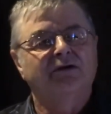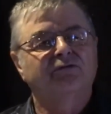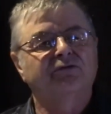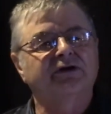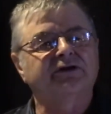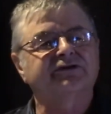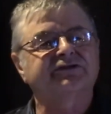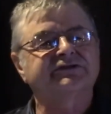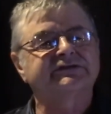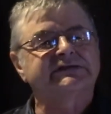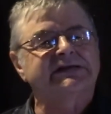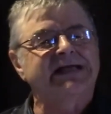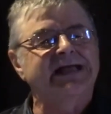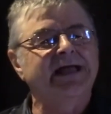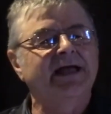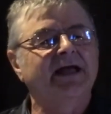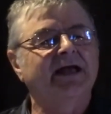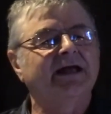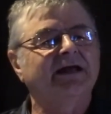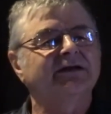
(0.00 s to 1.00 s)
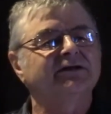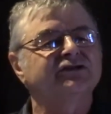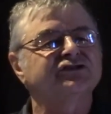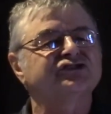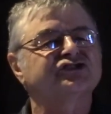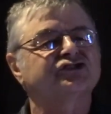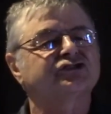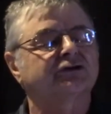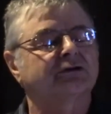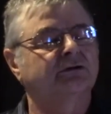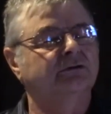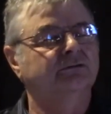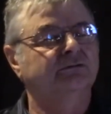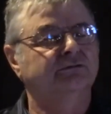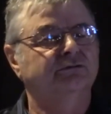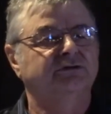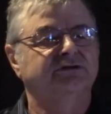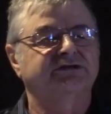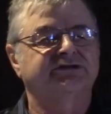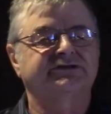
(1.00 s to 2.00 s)
We're seeing the
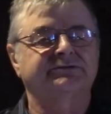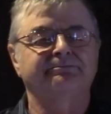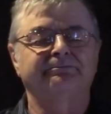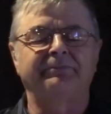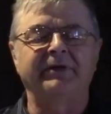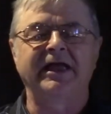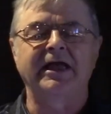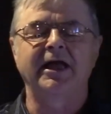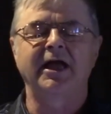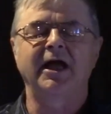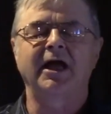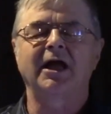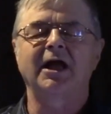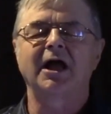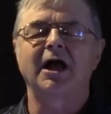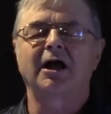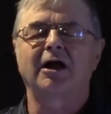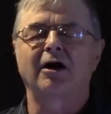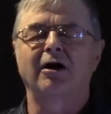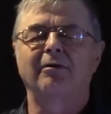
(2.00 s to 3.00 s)
schools being